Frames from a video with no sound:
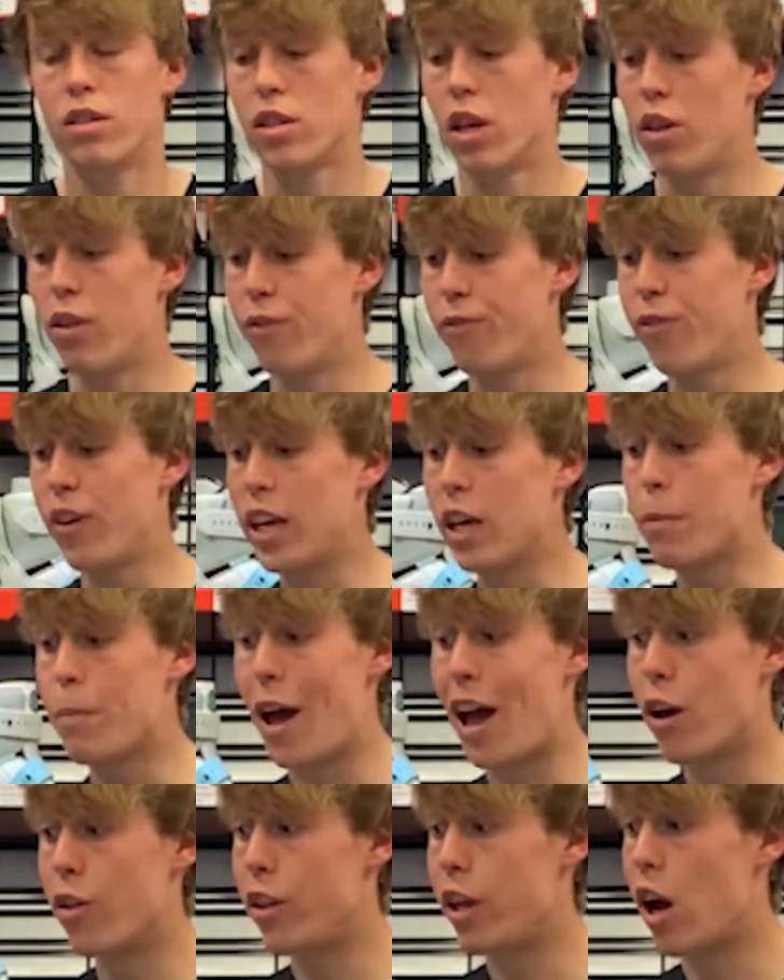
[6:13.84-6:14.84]
the thing
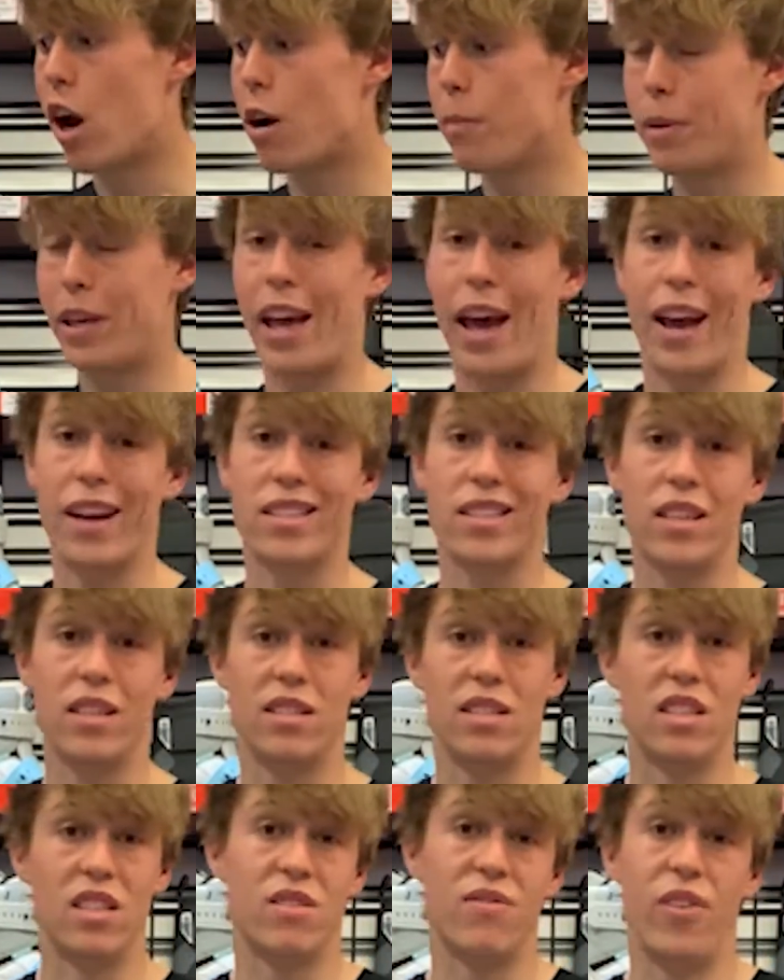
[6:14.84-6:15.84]
about the RPX is
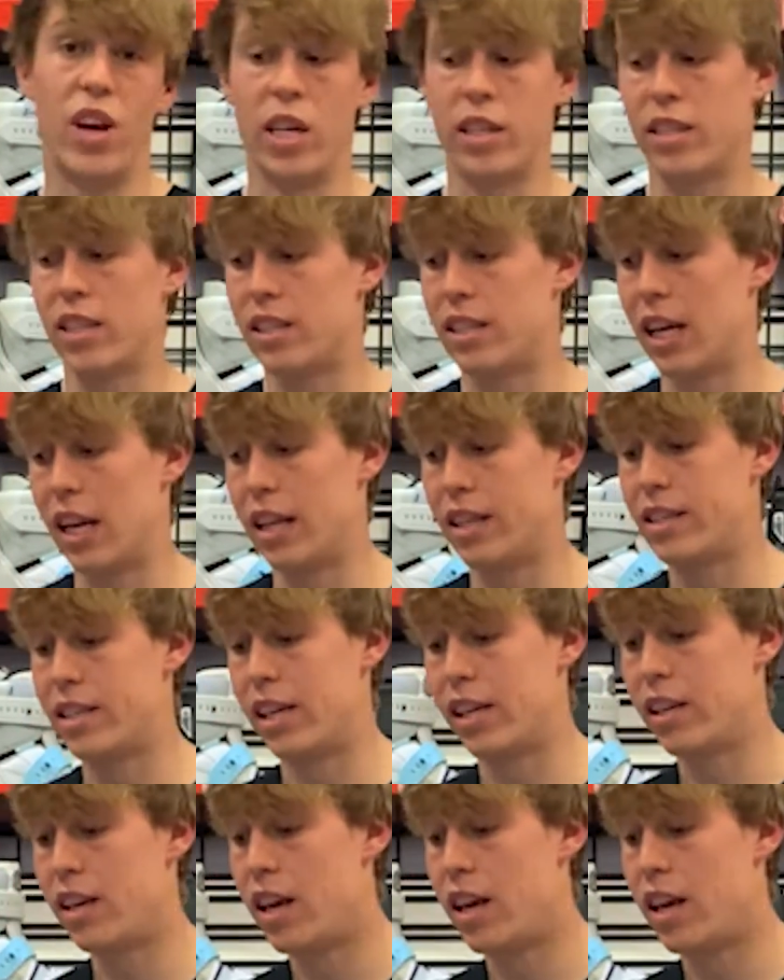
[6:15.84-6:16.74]
its versatility.